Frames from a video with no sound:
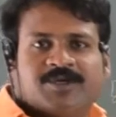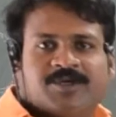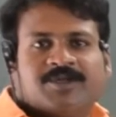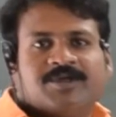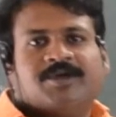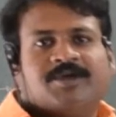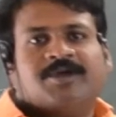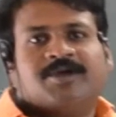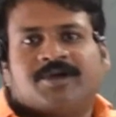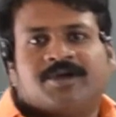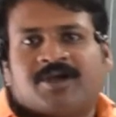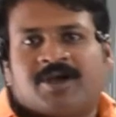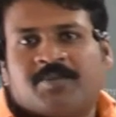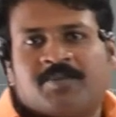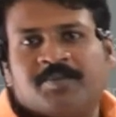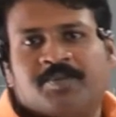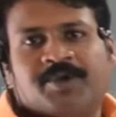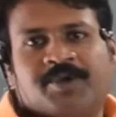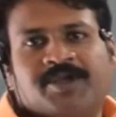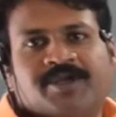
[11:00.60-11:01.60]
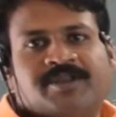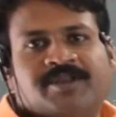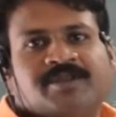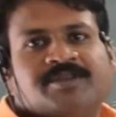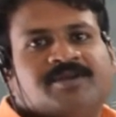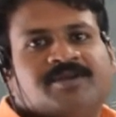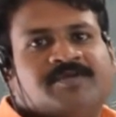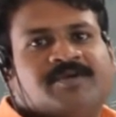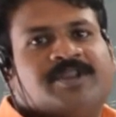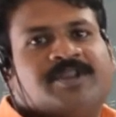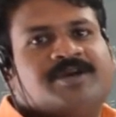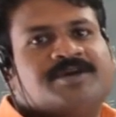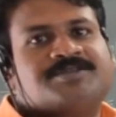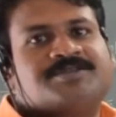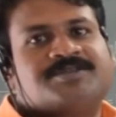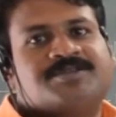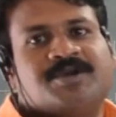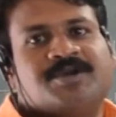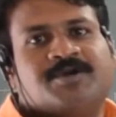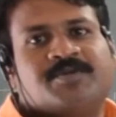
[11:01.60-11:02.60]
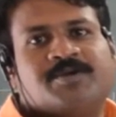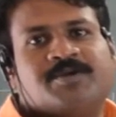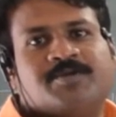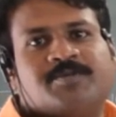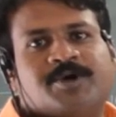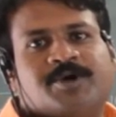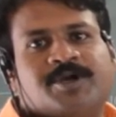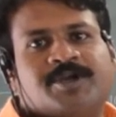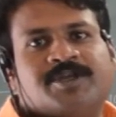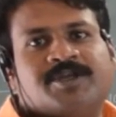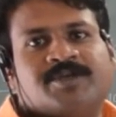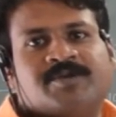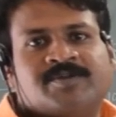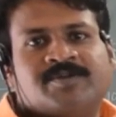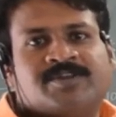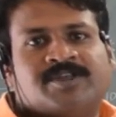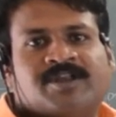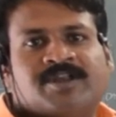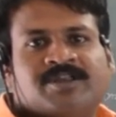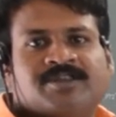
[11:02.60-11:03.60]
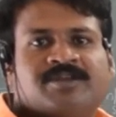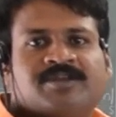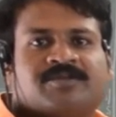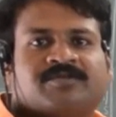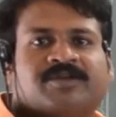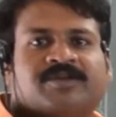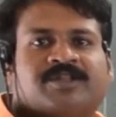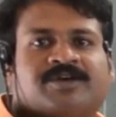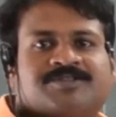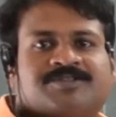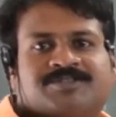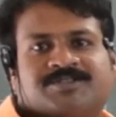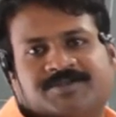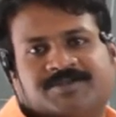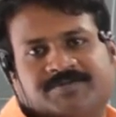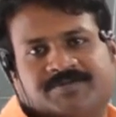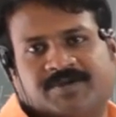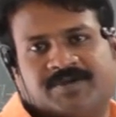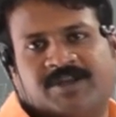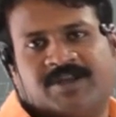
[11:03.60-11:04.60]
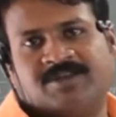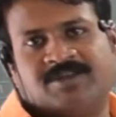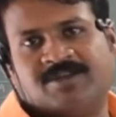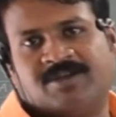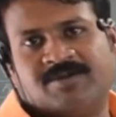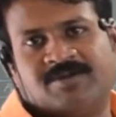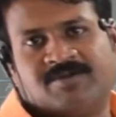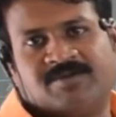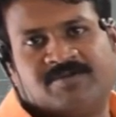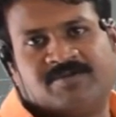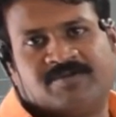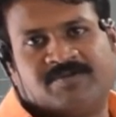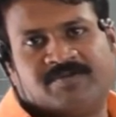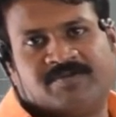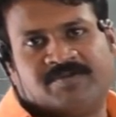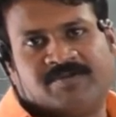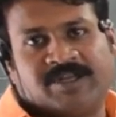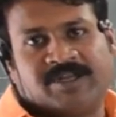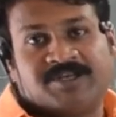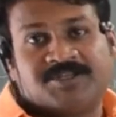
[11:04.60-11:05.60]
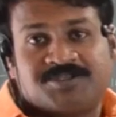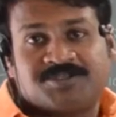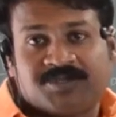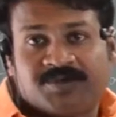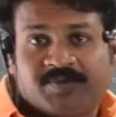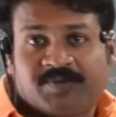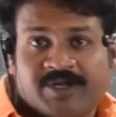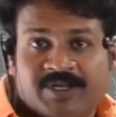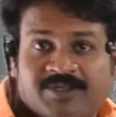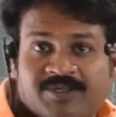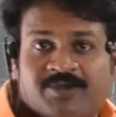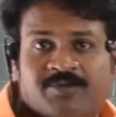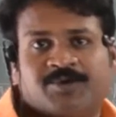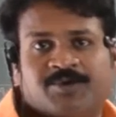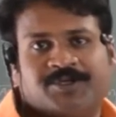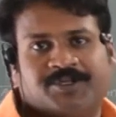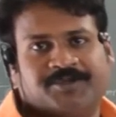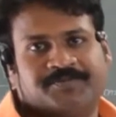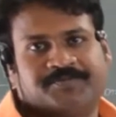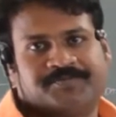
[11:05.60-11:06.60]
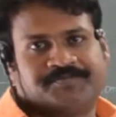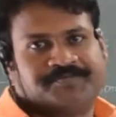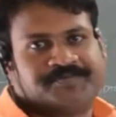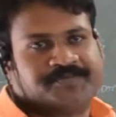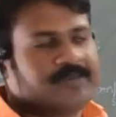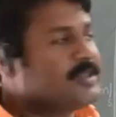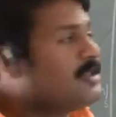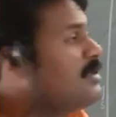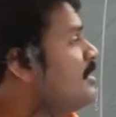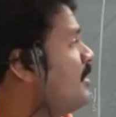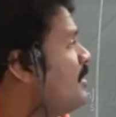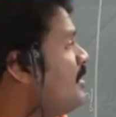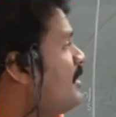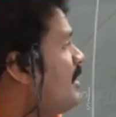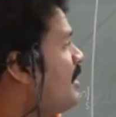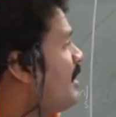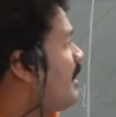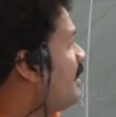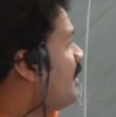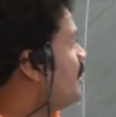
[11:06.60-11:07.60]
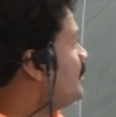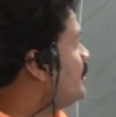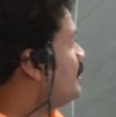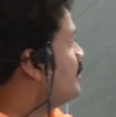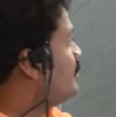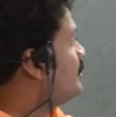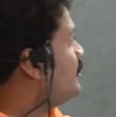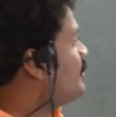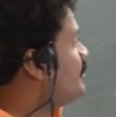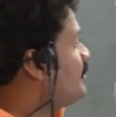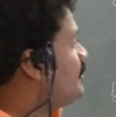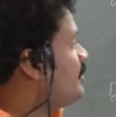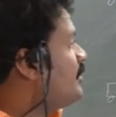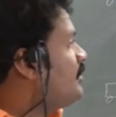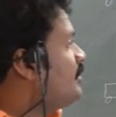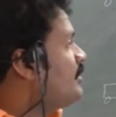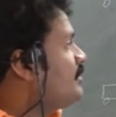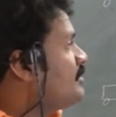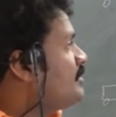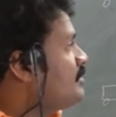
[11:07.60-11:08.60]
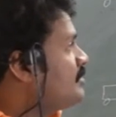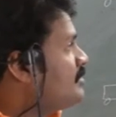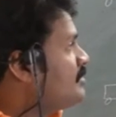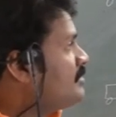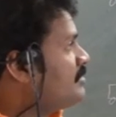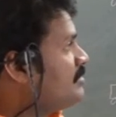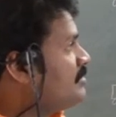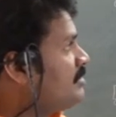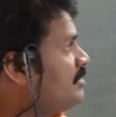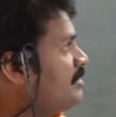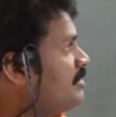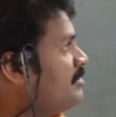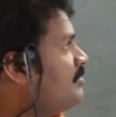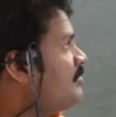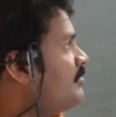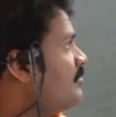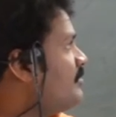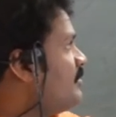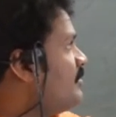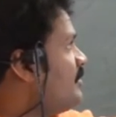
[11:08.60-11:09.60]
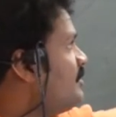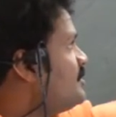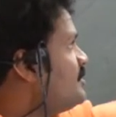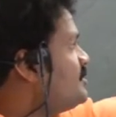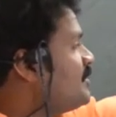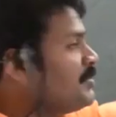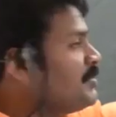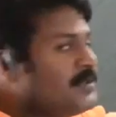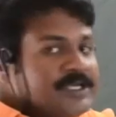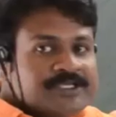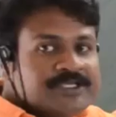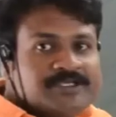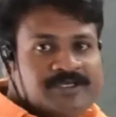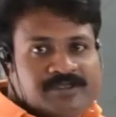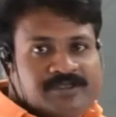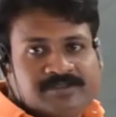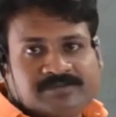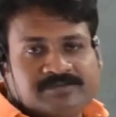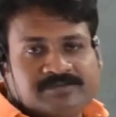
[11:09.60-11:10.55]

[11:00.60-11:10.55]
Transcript: but comparing the velocity of a body with another velocity another velocity of another body and uh, the it is a vector